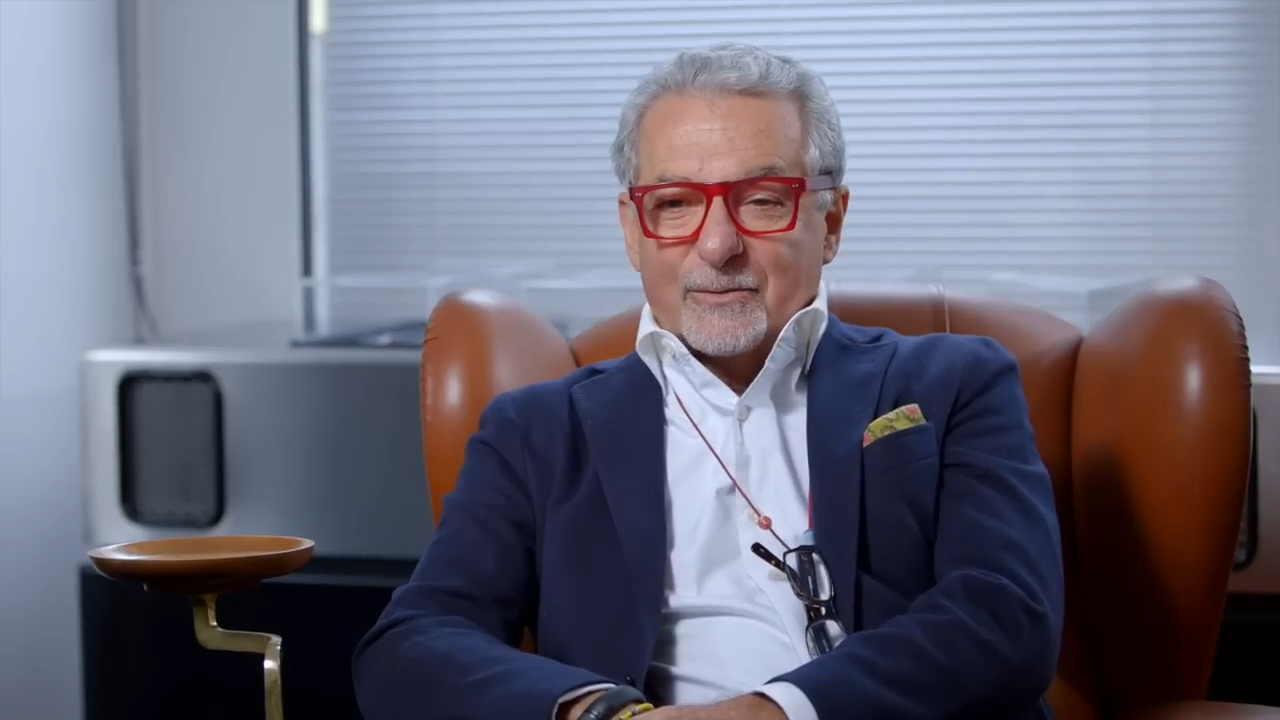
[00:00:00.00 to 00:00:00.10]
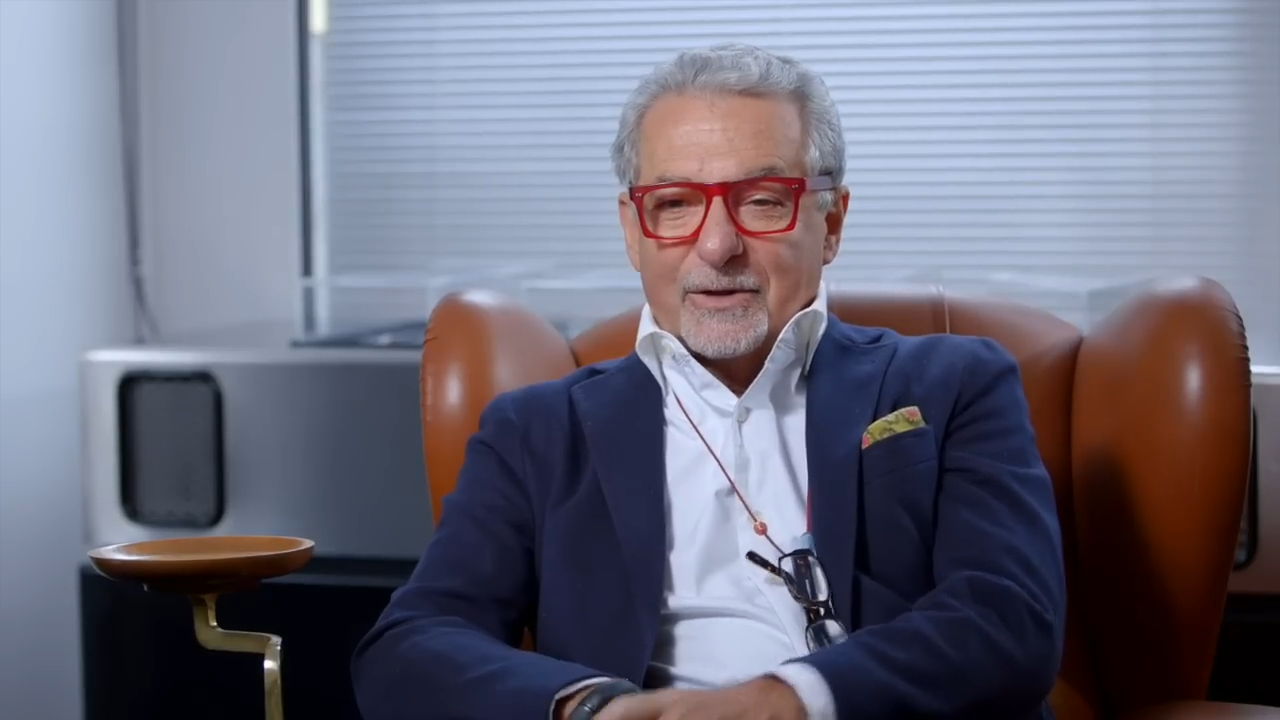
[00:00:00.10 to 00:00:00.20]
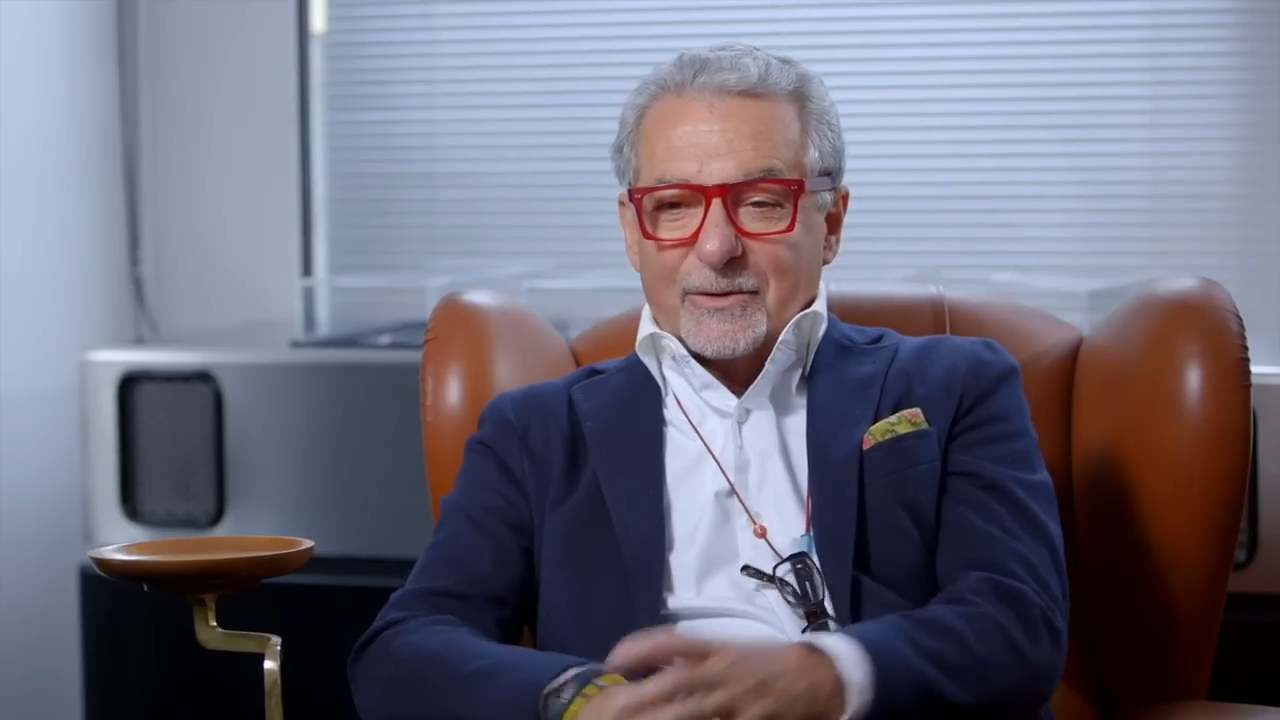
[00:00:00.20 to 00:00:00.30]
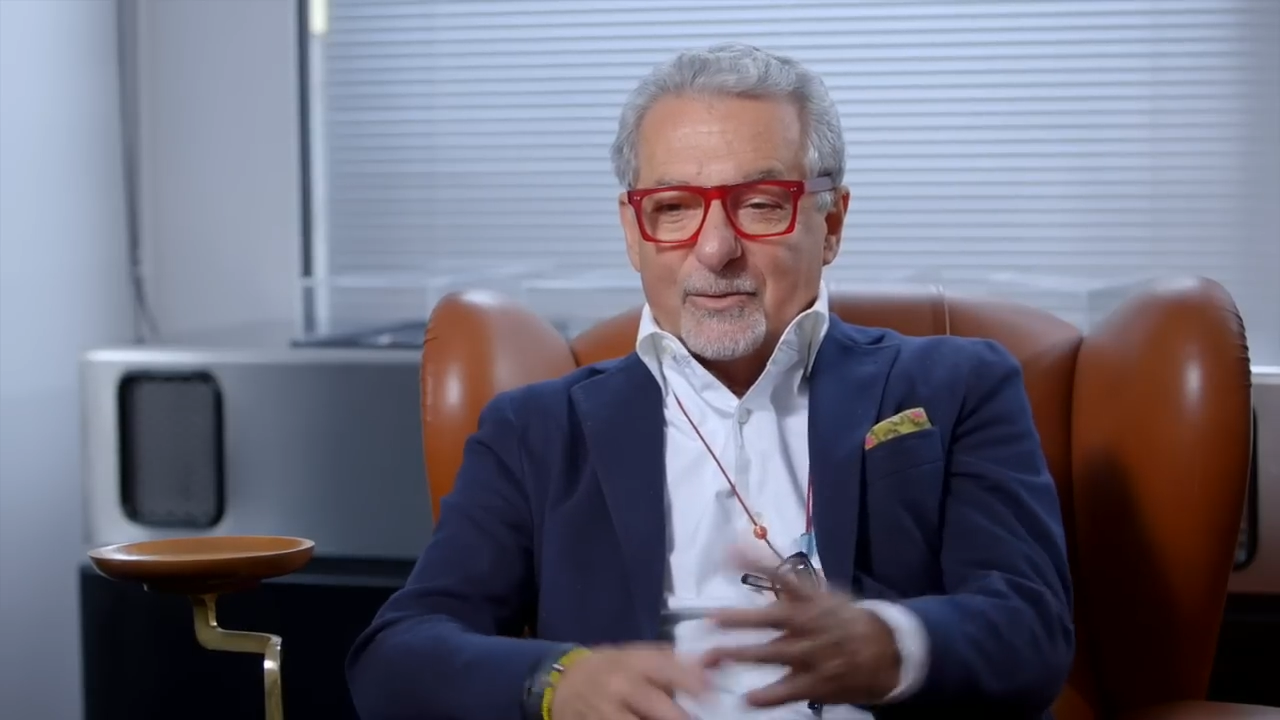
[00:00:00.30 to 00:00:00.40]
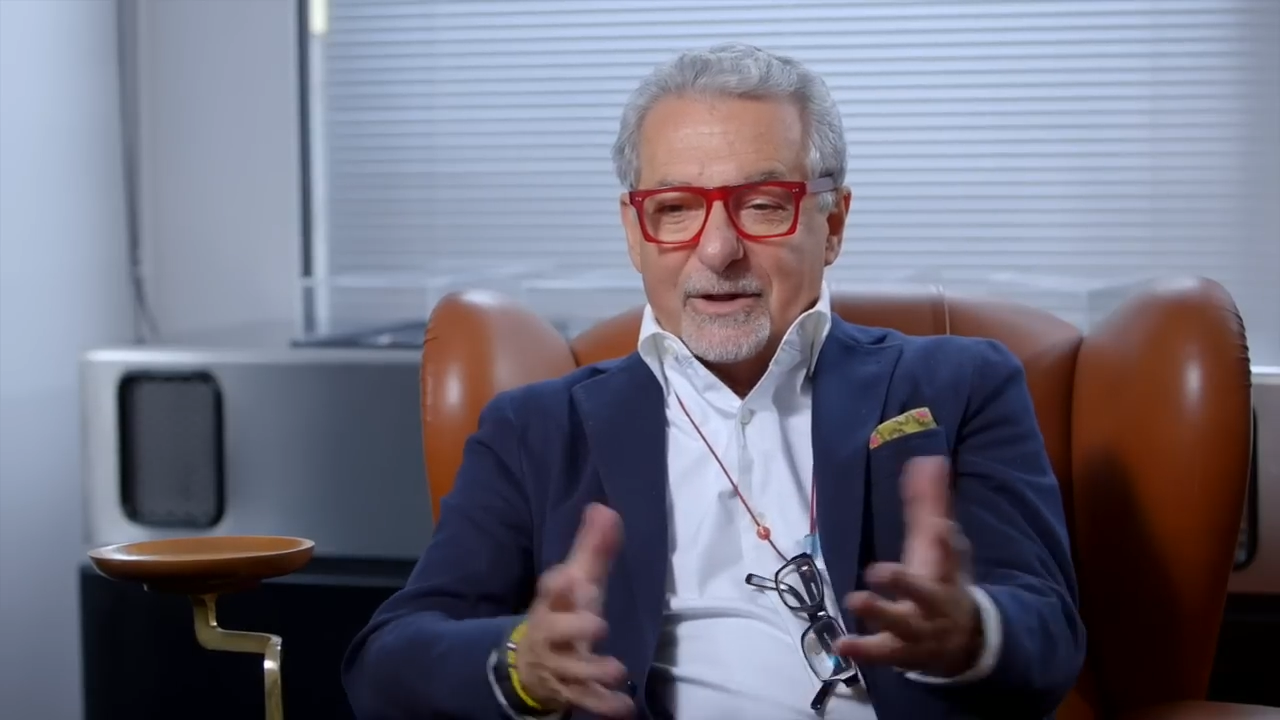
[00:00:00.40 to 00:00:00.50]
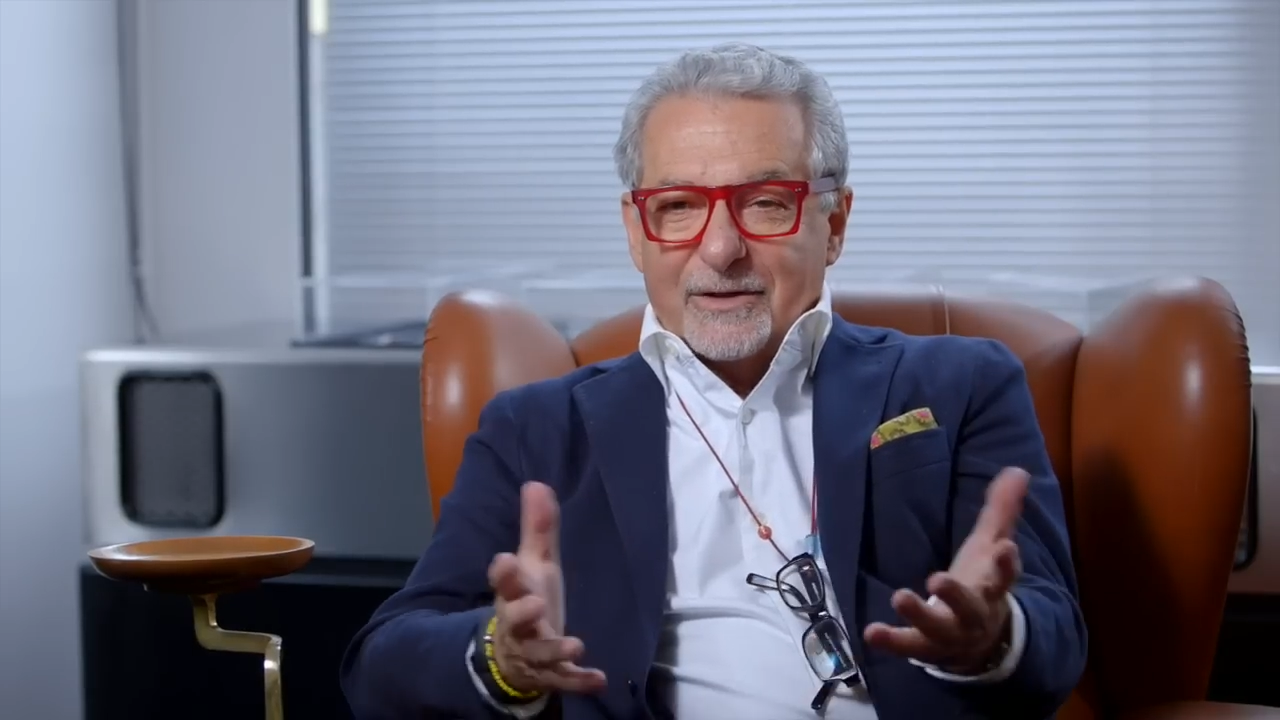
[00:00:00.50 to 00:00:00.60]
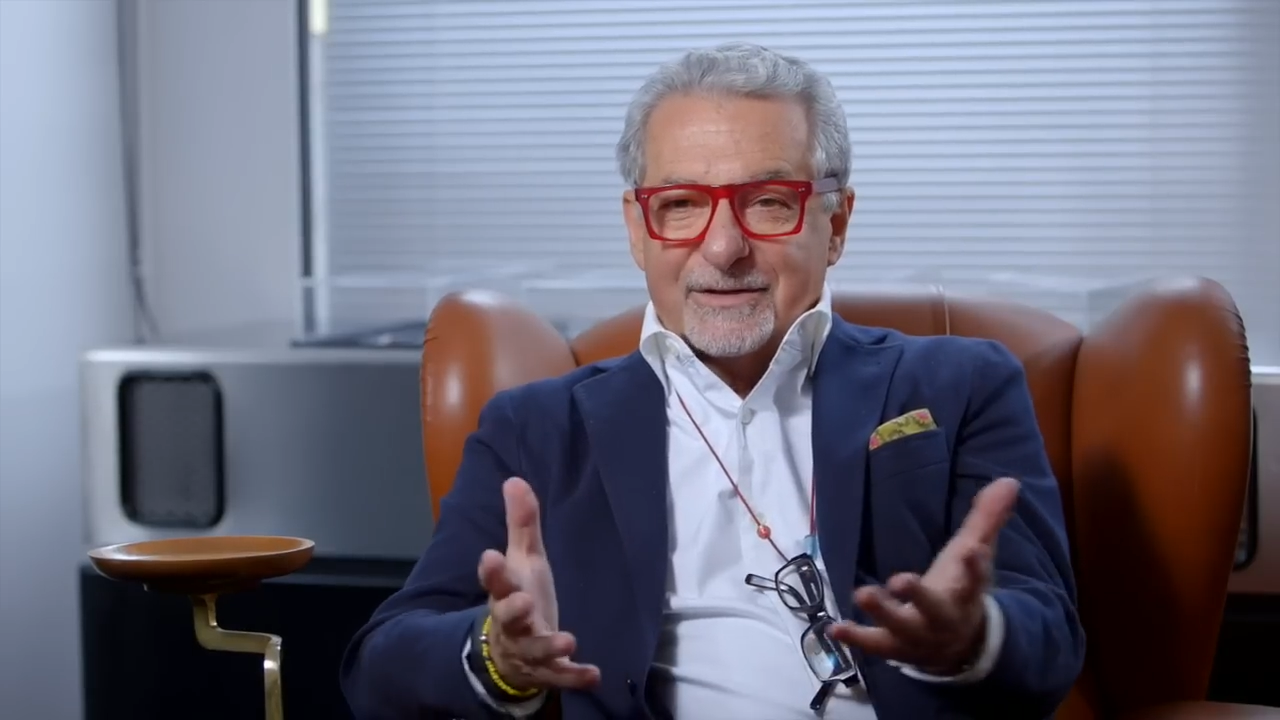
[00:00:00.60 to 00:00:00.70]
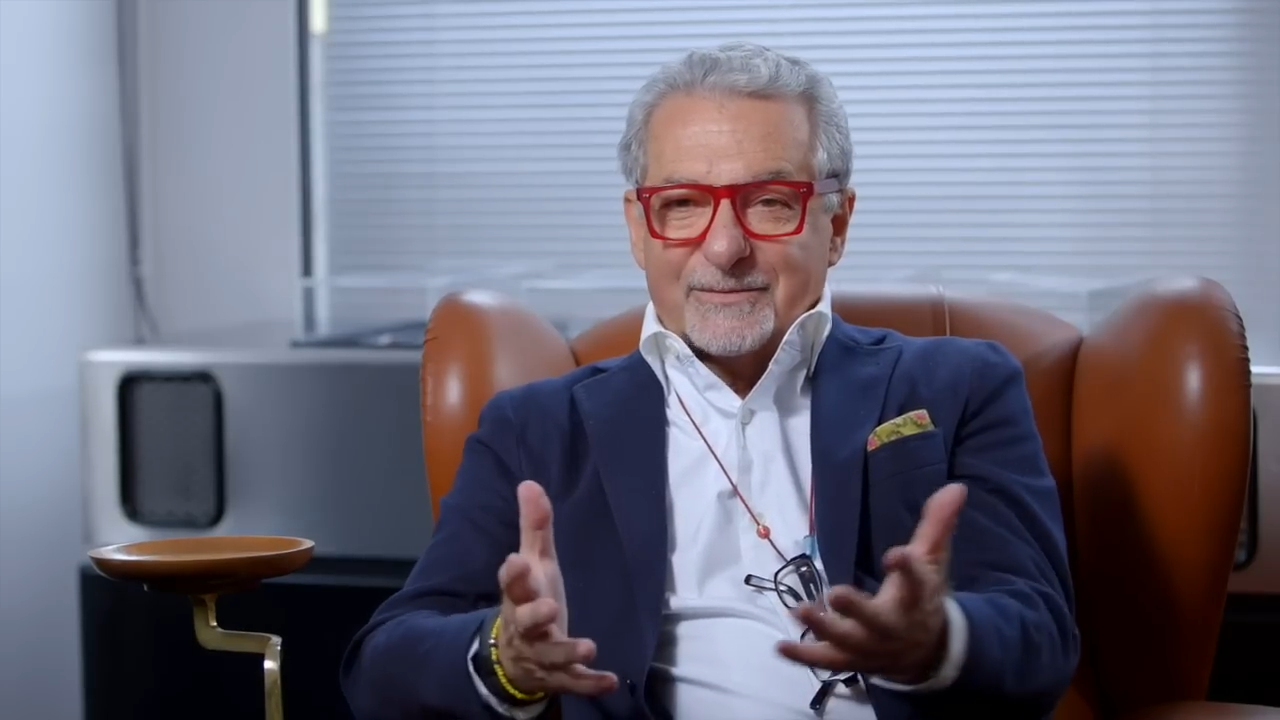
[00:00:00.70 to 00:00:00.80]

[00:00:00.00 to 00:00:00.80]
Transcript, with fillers: we, we are a